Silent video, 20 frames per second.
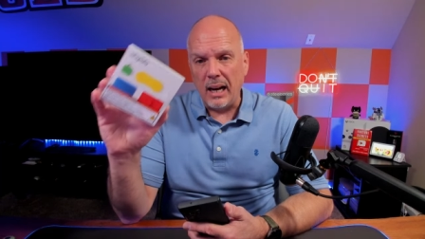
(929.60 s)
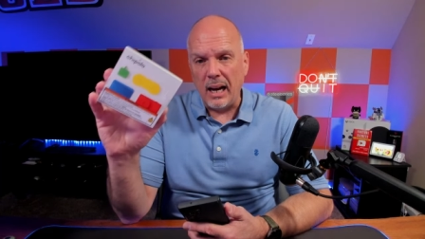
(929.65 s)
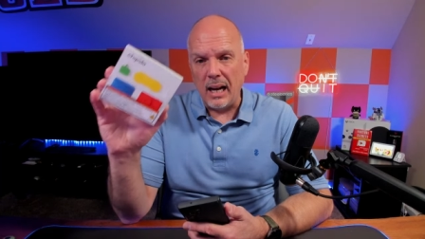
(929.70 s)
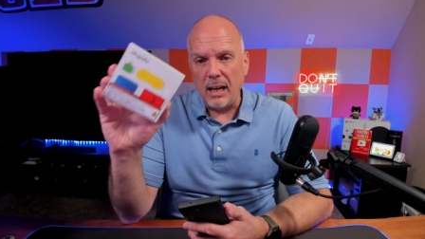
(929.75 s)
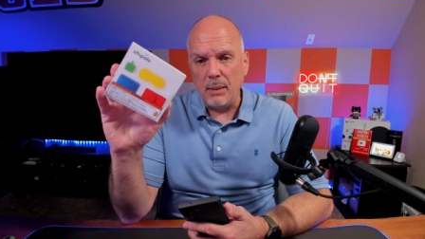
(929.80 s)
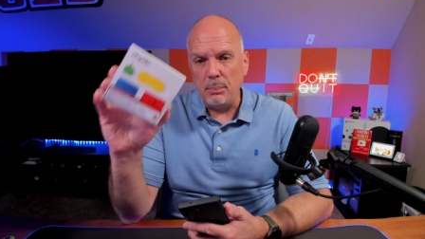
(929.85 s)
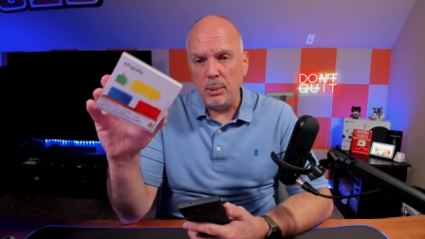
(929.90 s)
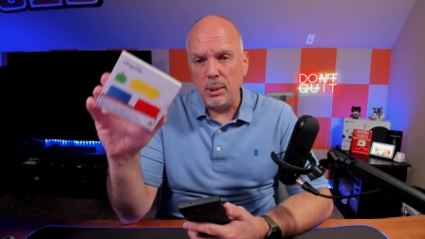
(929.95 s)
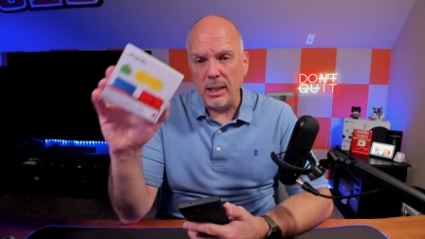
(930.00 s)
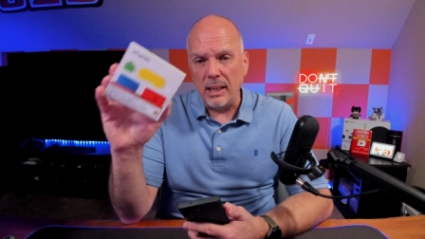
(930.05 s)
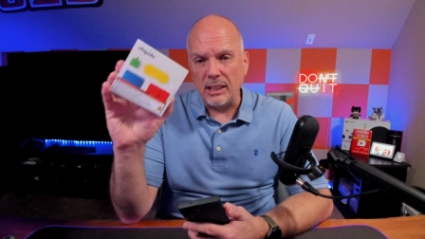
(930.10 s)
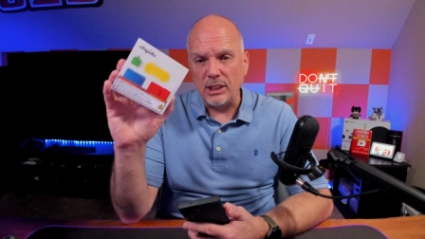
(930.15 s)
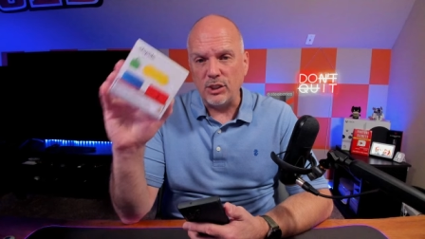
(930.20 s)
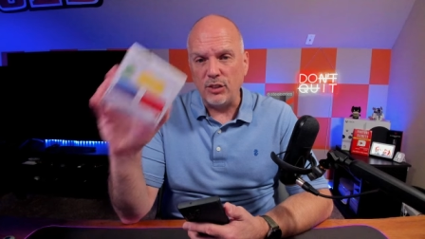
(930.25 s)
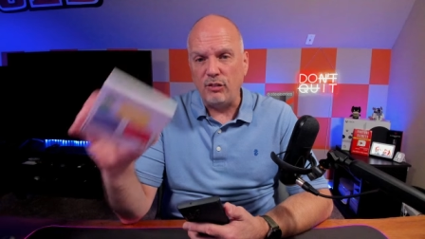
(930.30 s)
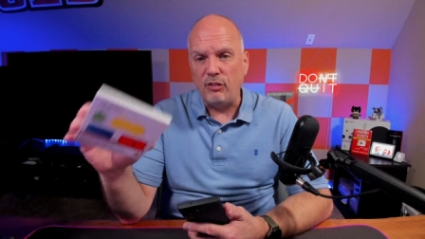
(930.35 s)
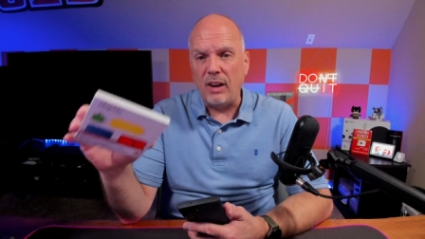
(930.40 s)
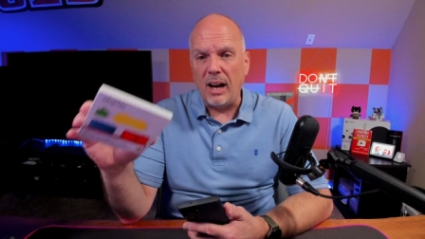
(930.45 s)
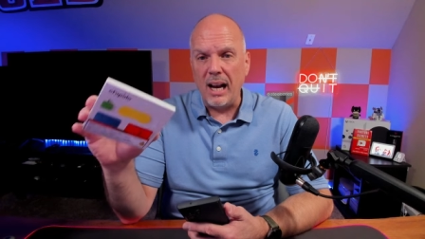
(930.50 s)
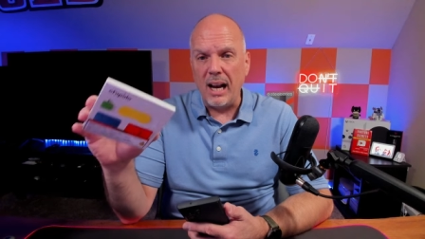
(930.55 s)

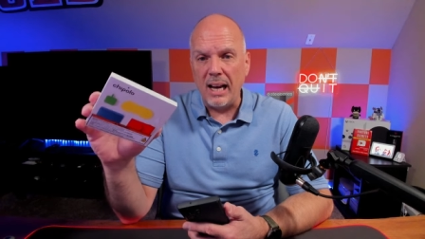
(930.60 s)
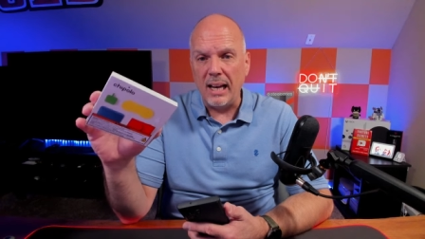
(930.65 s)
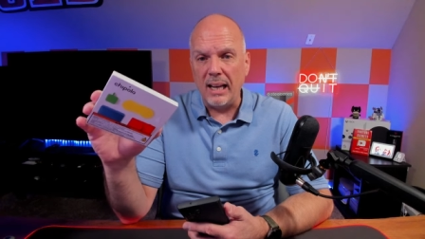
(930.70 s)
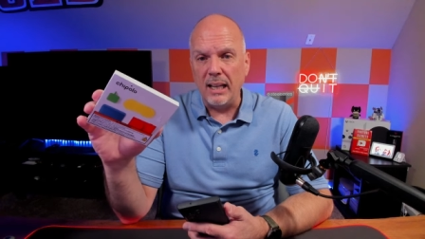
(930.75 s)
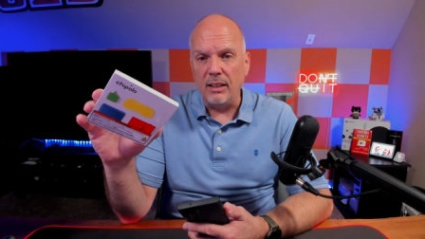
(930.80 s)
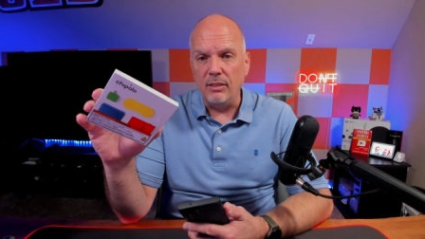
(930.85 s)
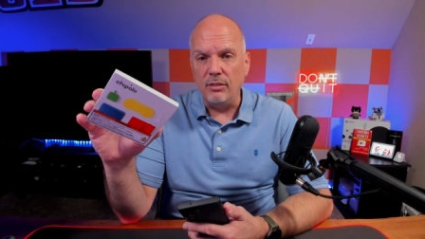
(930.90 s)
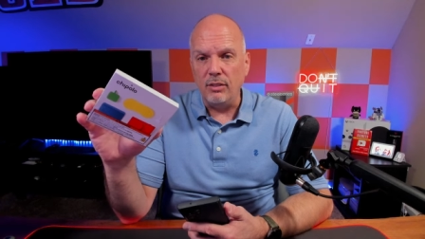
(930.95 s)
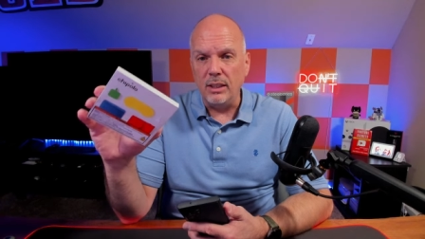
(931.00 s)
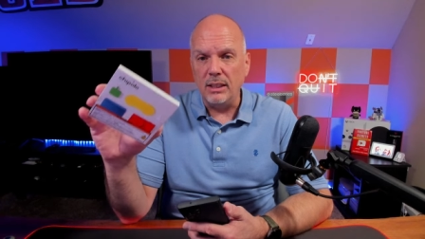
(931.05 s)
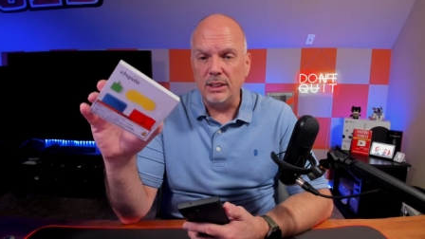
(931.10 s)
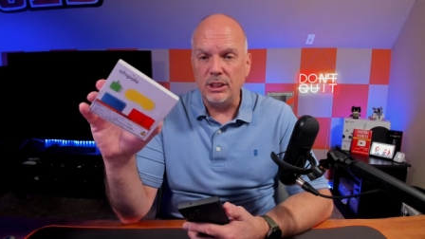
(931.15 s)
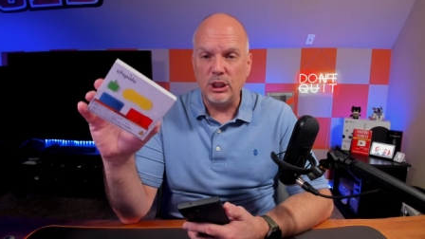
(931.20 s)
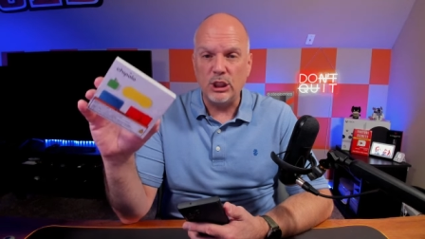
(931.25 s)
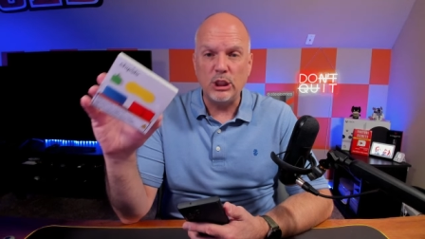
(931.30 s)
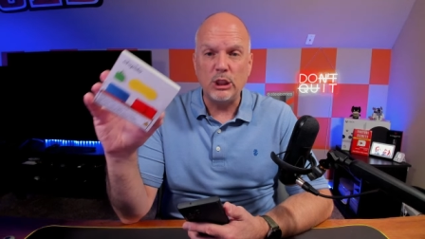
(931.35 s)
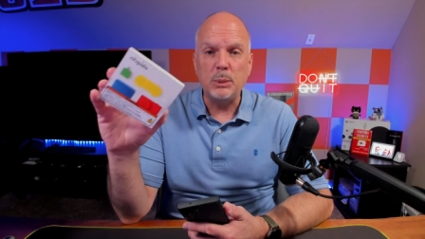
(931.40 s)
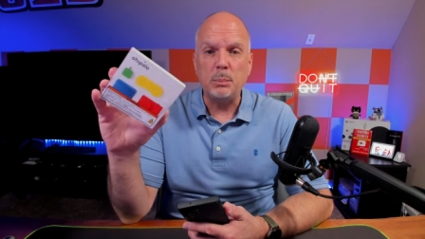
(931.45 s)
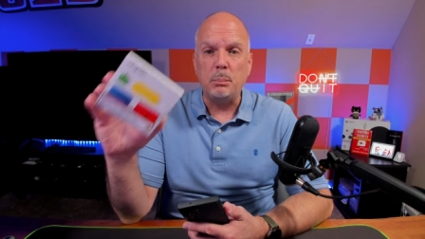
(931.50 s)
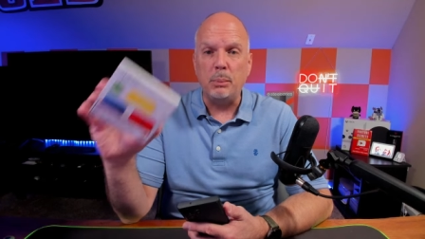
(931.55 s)
IPX5
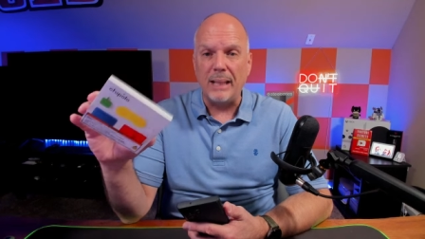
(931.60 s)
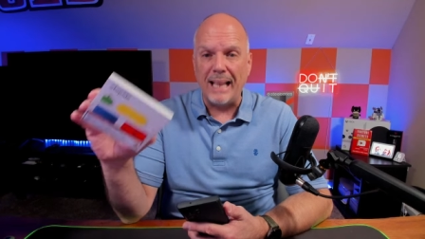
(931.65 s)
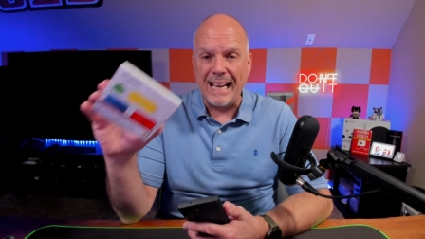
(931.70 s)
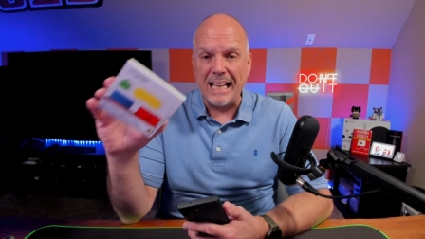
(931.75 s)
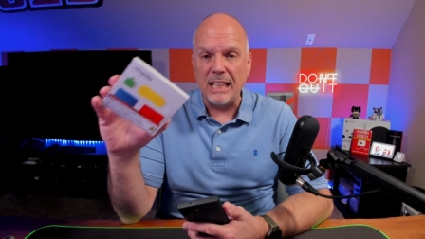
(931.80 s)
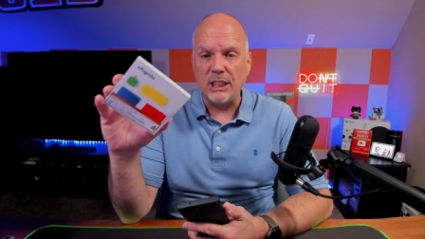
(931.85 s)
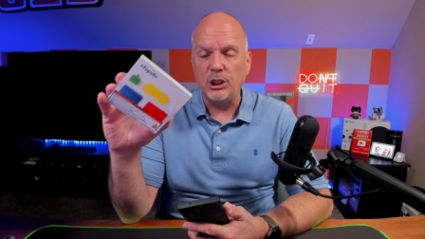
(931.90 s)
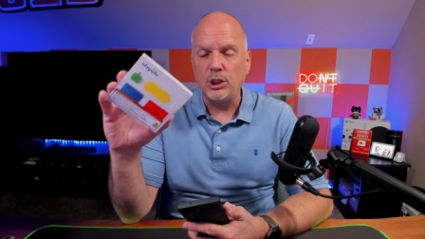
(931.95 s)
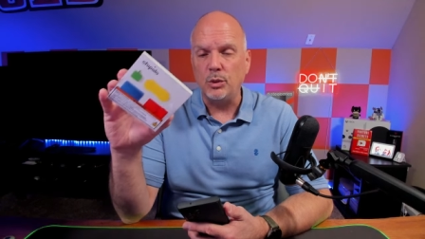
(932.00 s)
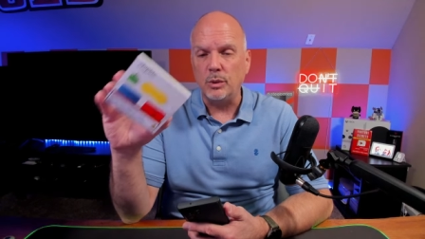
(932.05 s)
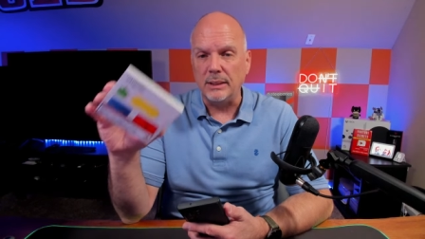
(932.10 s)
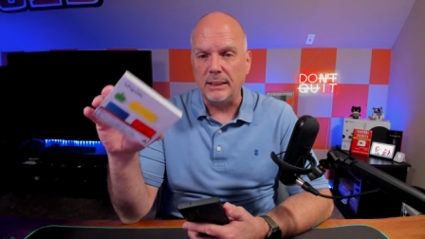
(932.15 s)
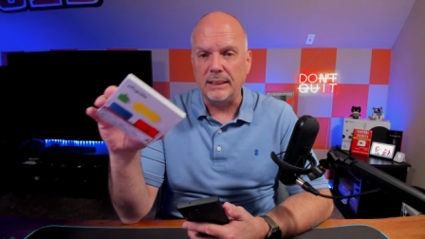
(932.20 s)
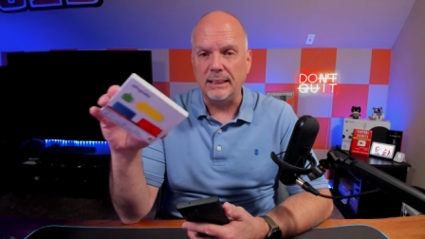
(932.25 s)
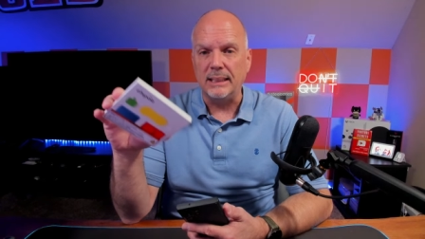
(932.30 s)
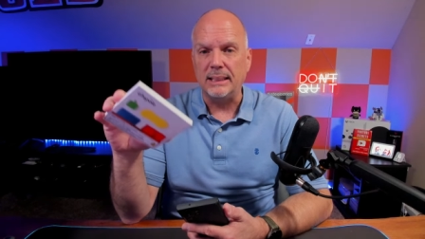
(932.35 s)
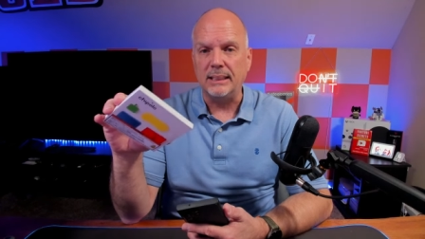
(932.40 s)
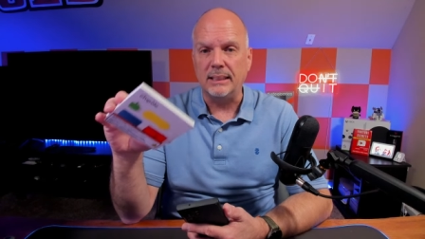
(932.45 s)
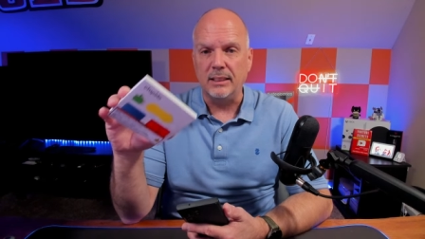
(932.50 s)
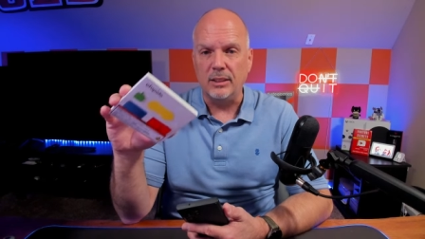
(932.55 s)
splash
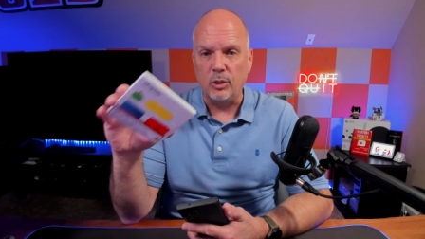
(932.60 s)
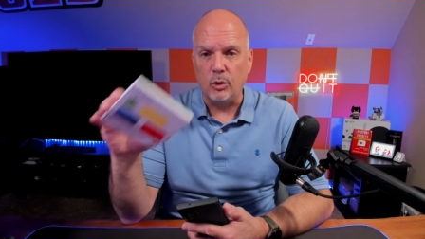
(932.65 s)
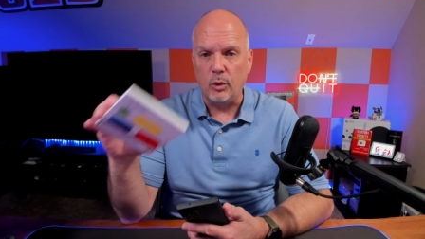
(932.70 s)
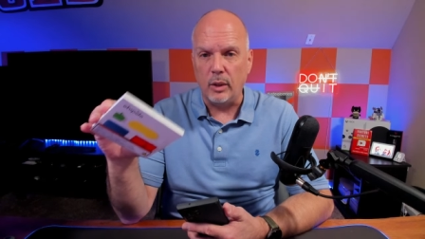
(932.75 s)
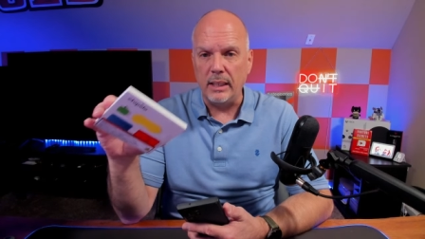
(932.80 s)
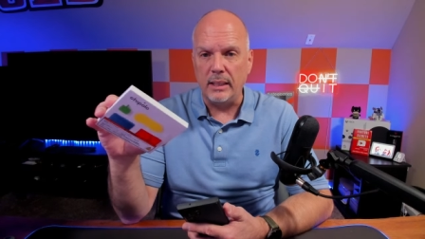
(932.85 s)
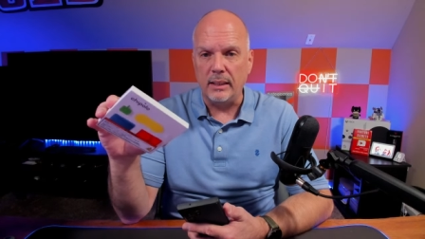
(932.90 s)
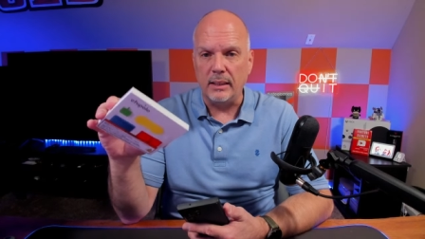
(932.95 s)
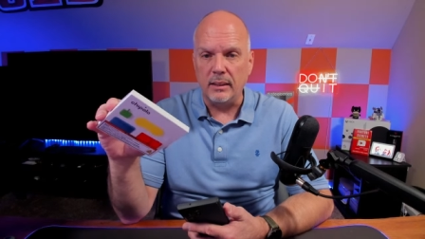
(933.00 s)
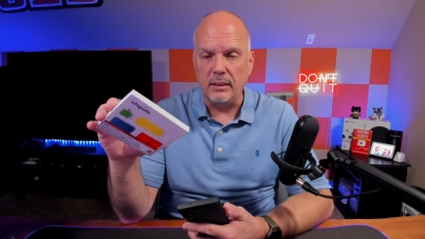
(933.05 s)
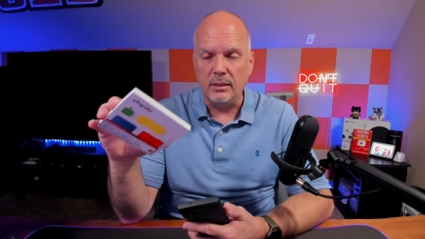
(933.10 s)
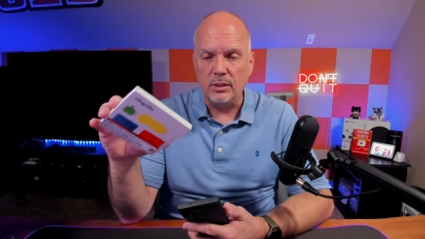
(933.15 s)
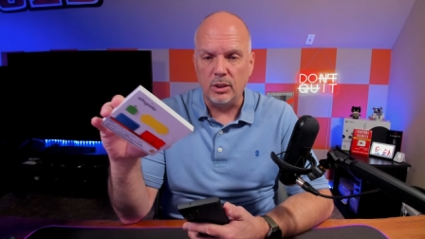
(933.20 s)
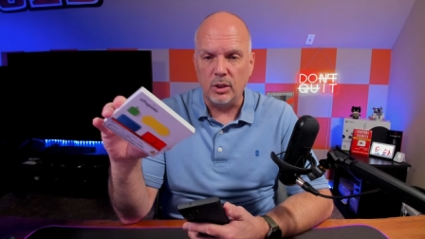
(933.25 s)
resistant rated.